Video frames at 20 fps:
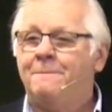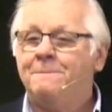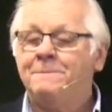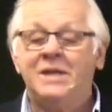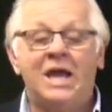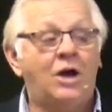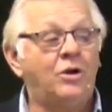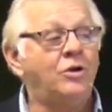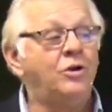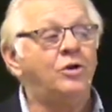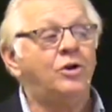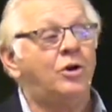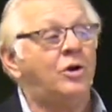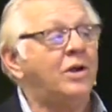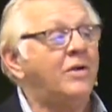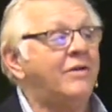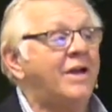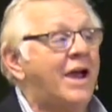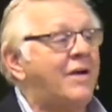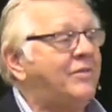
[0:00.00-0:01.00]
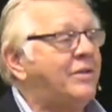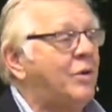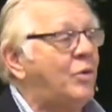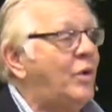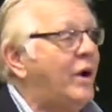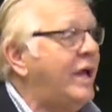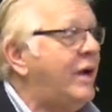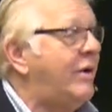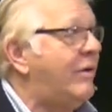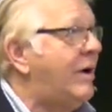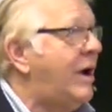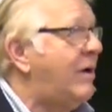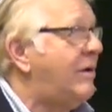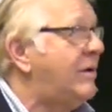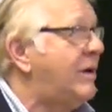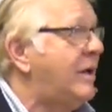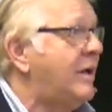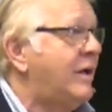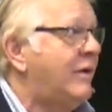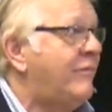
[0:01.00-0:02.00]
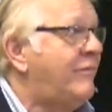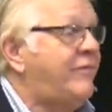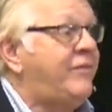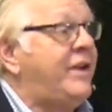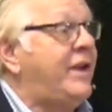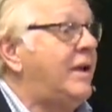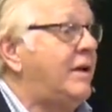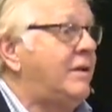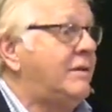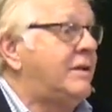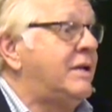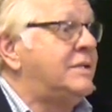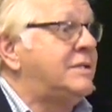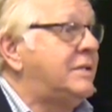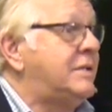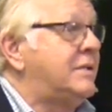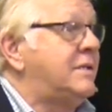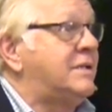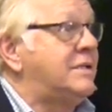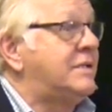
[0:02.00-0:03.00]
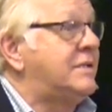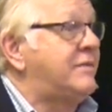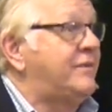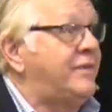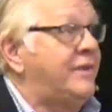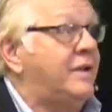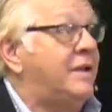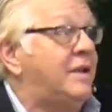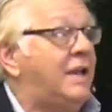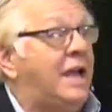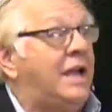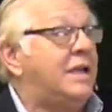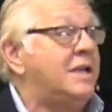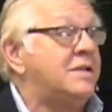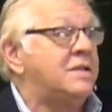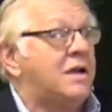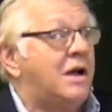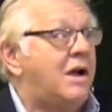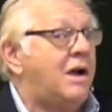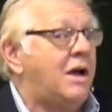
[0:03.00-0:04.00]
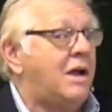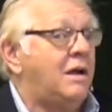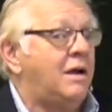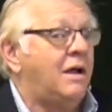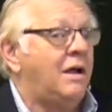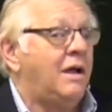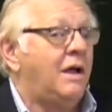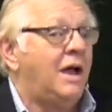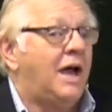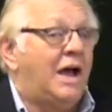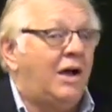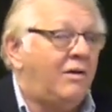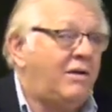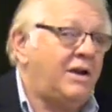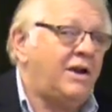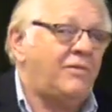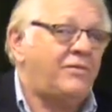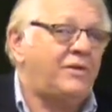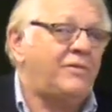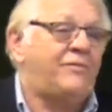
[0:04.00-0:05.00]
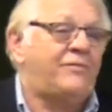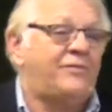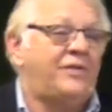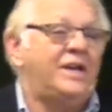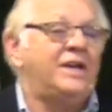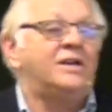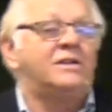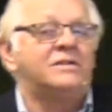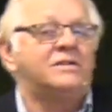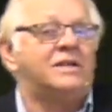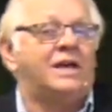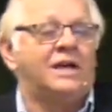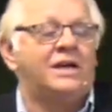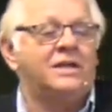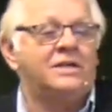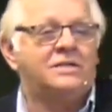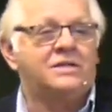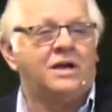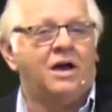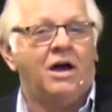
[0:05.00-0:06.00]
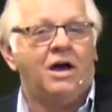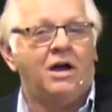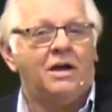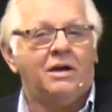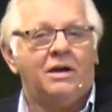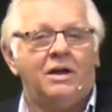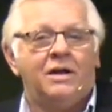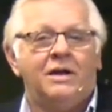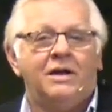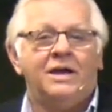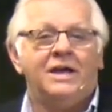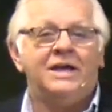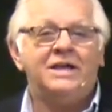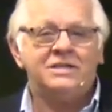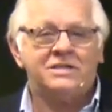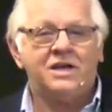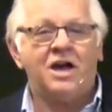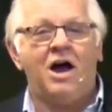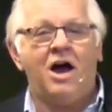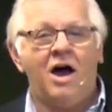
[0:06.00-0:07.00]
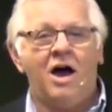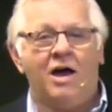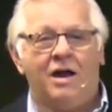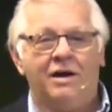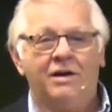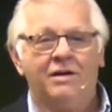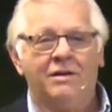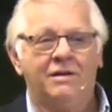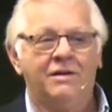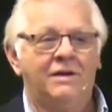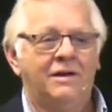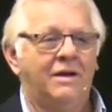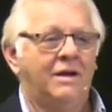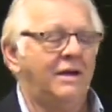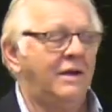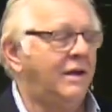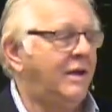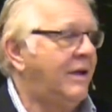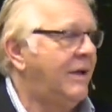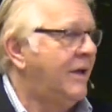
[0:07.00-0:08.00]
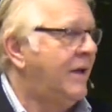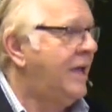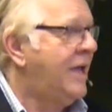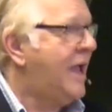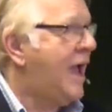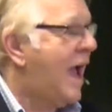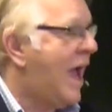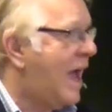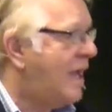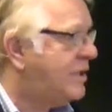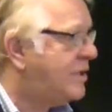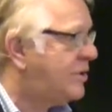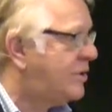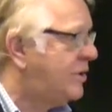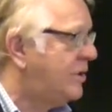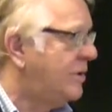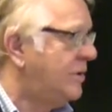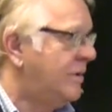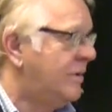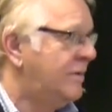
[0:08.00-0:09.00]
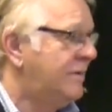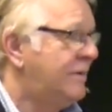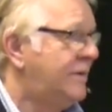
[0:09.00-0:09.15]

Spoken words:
Now you don't even have to wait around to feel. Does it feel like he's gone? I don't care if he feels like he's gone. He's gone. He has to.